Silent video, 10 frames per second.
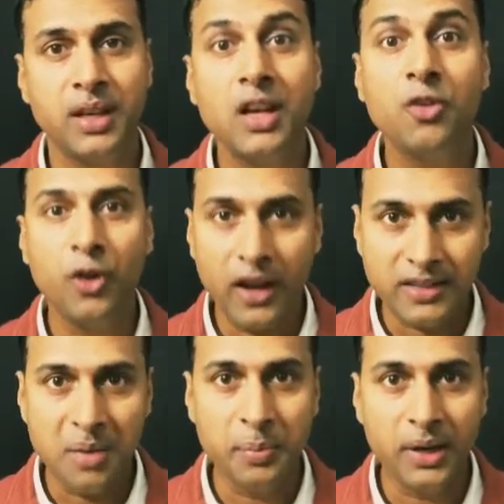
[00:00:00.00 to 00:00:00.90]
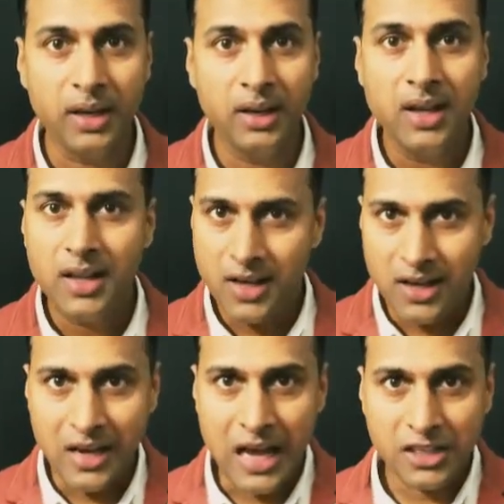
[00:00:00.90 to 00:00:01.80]
For example,
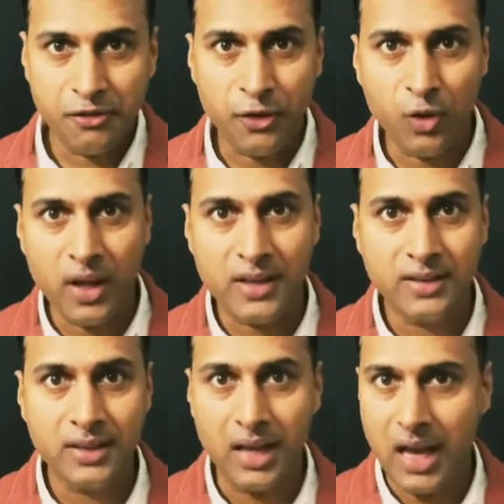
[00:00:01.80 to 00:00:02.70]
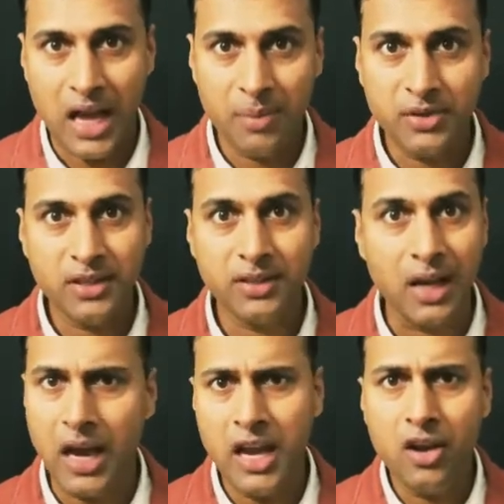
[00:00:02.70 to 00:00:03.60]
last few days, I am just,
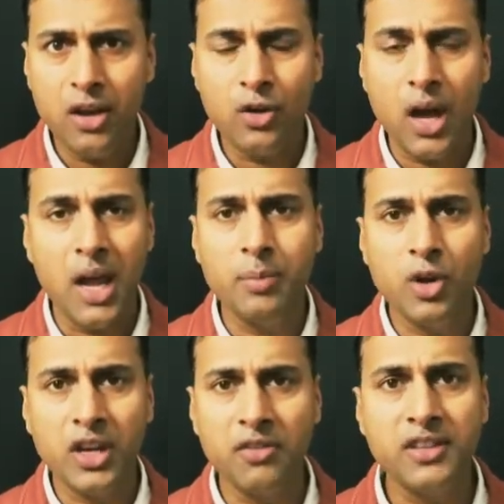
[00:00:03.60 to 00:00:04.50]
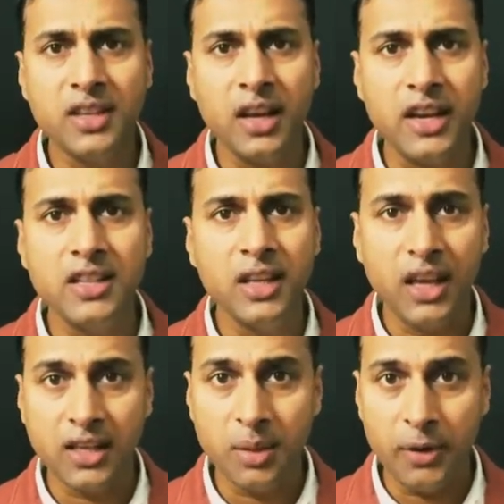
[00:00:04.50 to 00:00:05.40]
I am, I am not investing anything in
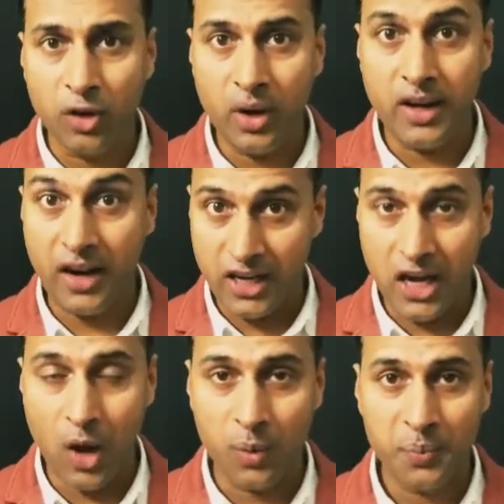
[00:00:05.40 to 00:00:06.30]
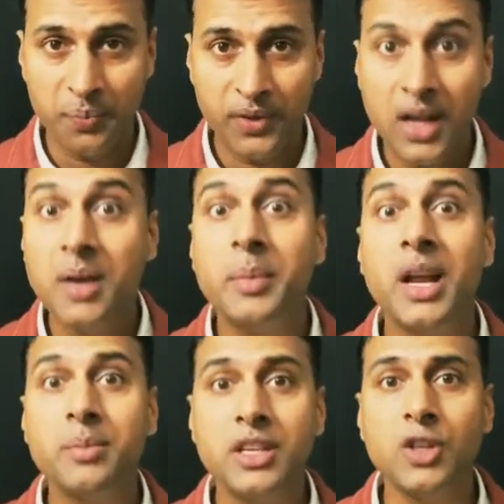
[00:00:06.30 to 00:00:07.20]
the Bitcoin right now, but I'm
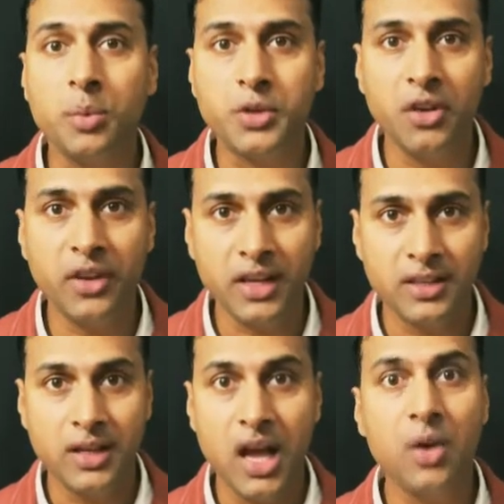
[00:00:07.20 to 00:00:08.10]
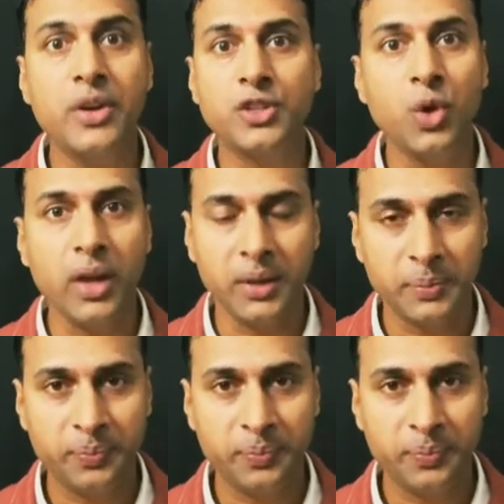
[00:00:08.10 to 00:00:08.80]
just observing it, how it's going.